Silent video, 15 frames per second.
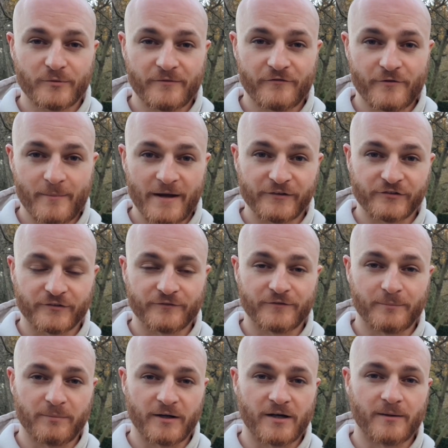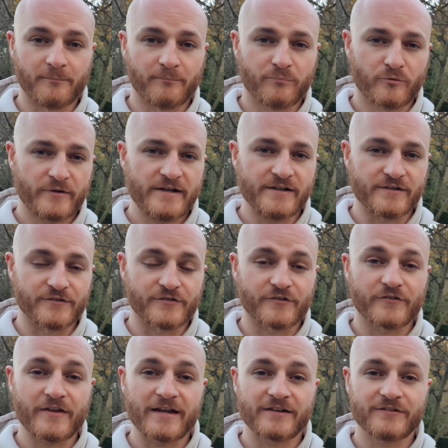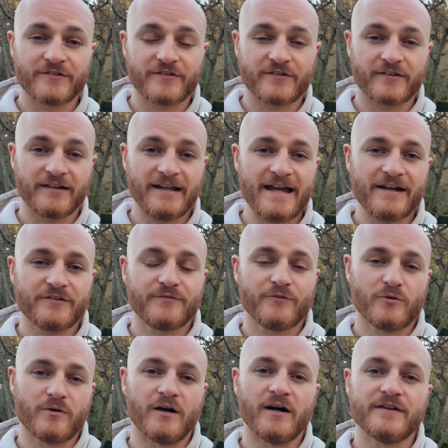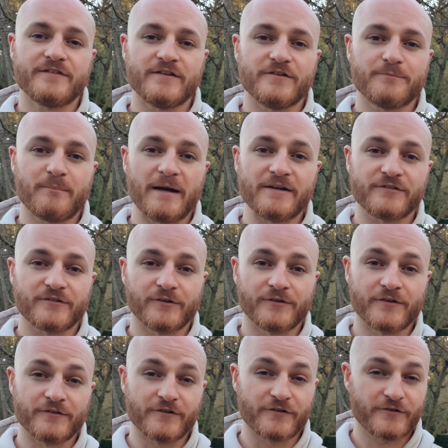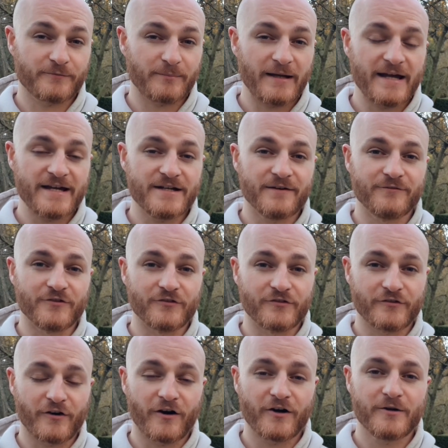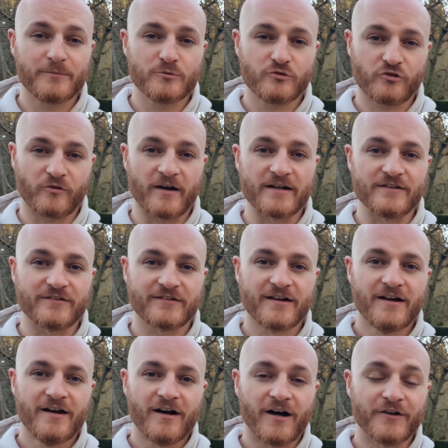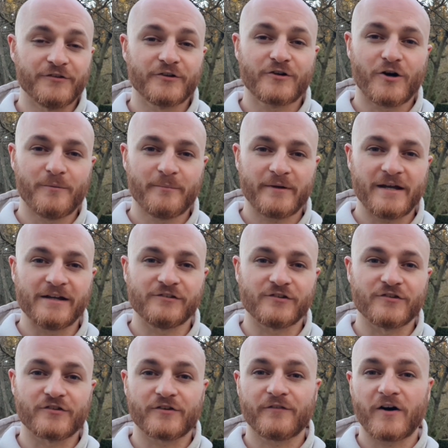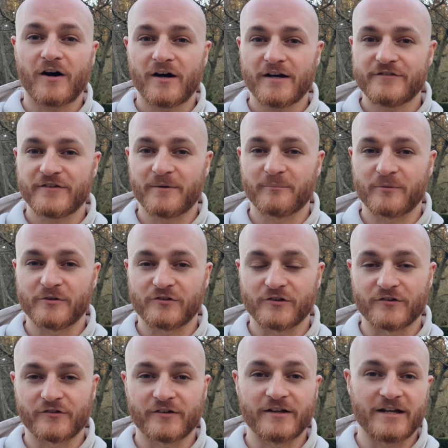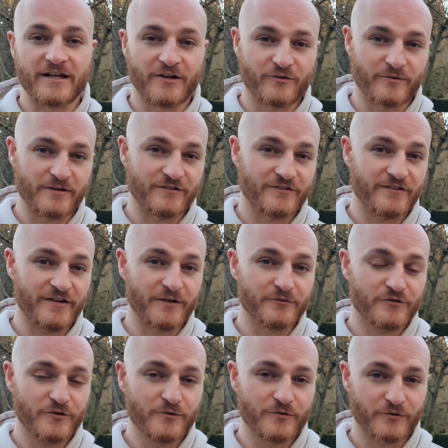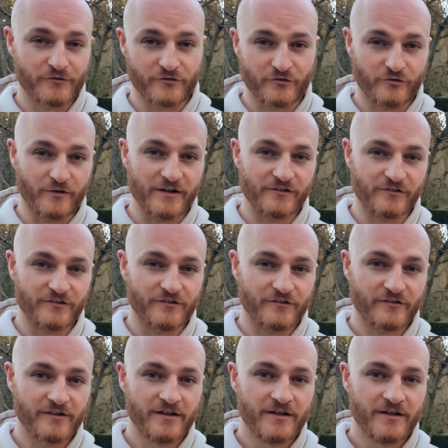information for plant breeders, as they can select varieties based on the display of desirable traits under combinations of higher temperatures and increased CO2 concentrations.